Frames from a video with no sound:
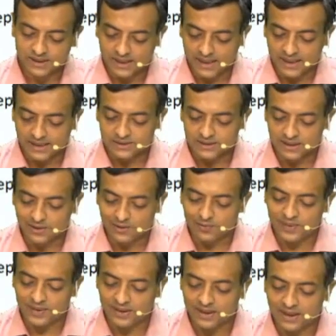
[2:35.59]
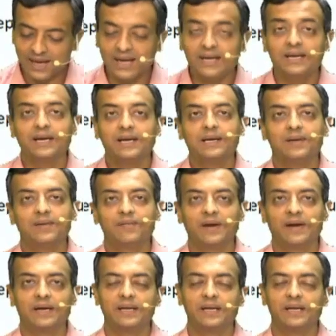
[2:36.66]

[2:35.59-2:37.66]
has now been identified